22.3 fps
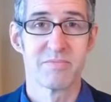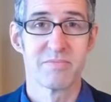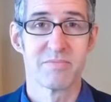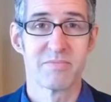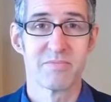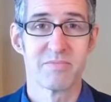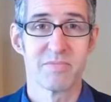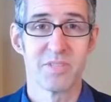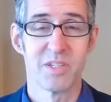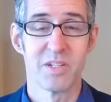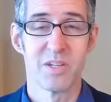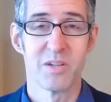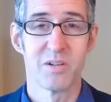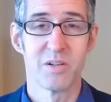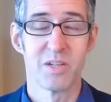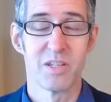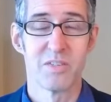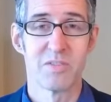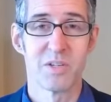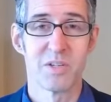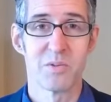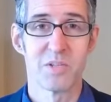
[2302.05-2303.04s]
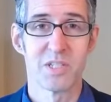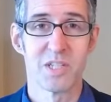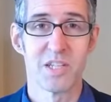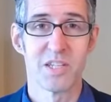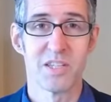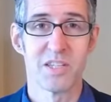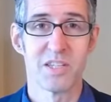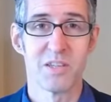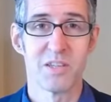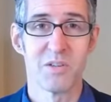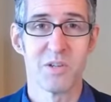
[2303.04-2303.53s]
You know, if there was anything
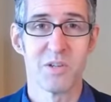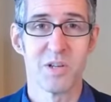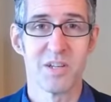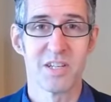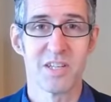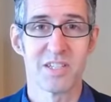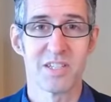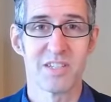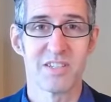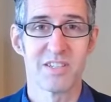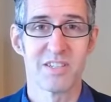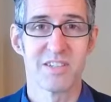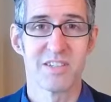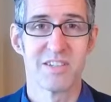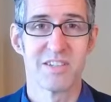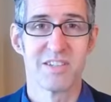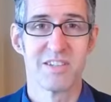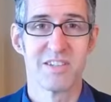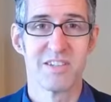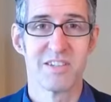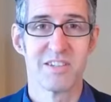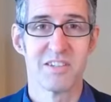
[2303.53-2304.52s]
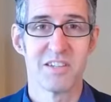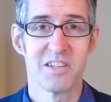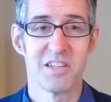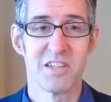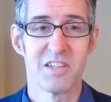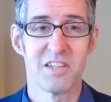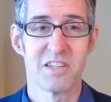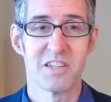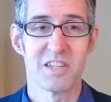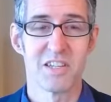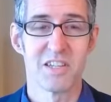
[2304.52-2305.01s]
you noticed
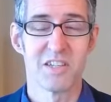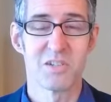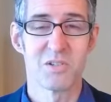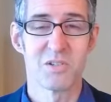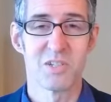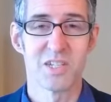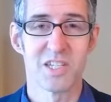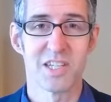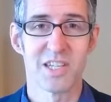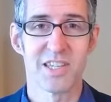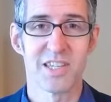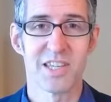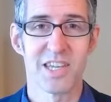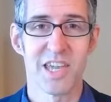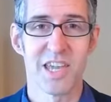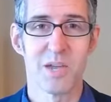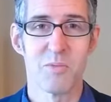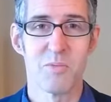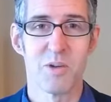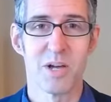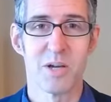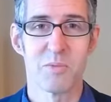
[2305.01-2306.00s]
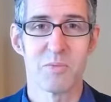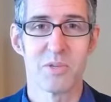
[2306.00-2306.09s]
anything interesting that came up.